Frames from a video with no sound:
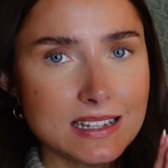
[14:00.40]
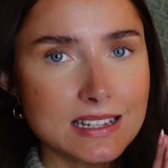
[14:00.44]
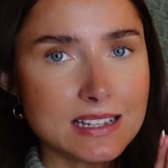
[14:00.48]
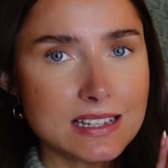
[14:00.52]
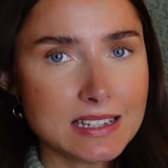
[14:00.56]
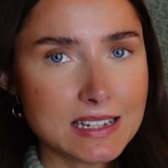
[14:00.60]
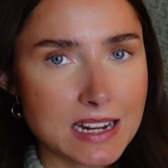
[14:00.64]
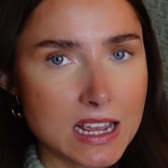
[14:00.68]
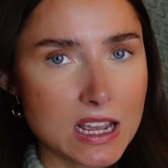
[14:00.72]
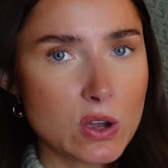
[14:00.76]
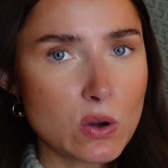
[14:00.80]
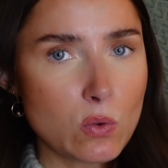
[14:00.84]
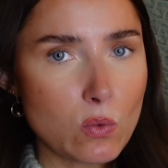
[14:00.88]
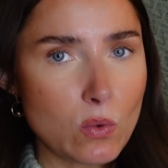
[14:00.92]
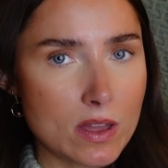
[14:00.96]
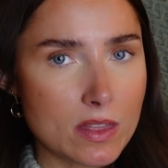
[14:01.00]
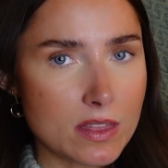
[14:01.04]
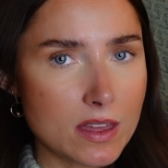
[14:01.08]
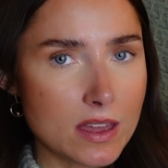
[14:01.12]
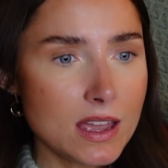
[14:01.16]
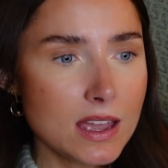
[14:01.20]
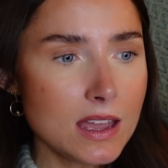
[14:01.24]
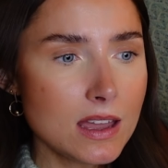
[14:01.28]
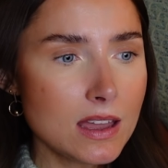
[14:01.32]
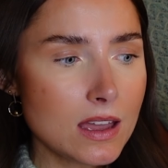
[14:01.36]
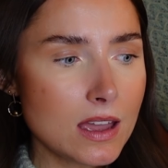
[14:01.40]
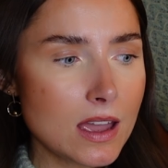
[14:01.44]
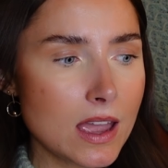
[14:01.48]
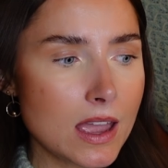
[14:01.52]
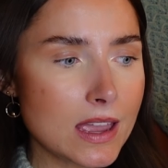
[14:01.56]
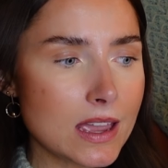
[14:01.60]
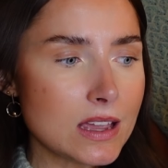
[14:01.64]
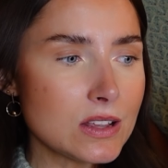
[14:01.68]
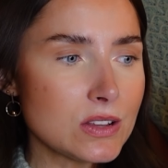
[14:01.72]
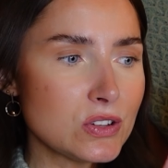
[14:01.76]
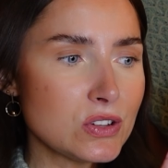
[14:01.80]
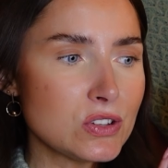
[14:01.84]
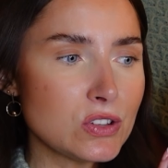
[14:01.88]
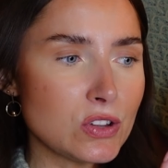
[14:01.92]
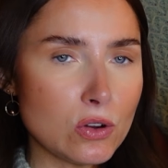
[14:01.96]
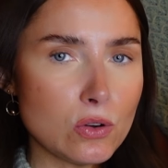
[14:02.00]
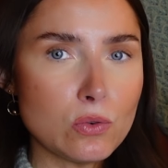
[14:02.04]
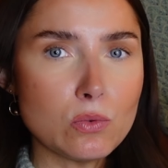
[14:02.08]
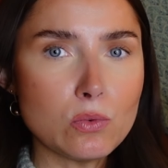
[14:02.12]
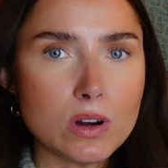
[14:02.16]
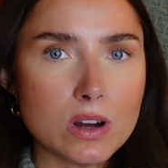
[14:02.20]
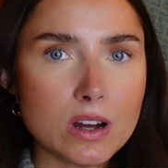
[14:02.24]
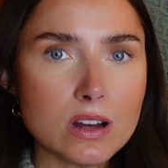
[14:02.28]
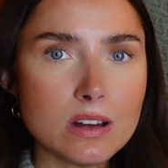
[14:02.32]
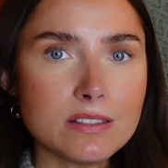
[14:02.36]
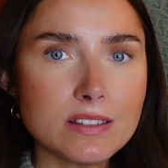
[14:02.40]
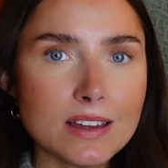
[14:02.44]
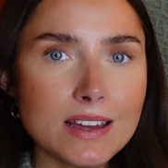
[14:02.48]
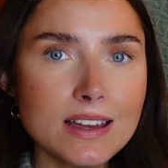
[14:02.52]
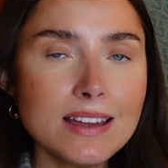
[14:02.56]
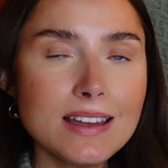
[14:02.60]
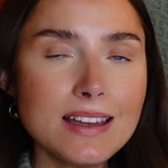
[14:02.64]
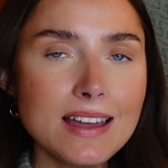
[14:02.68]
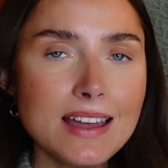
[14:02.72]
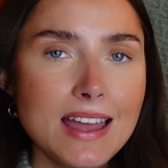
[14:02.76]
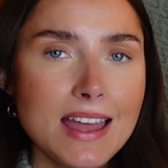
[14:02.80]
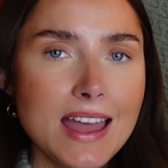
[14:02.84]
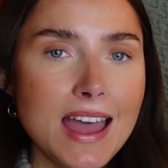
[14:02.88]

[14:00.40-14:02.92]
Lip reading: stick with it. It is so worth it.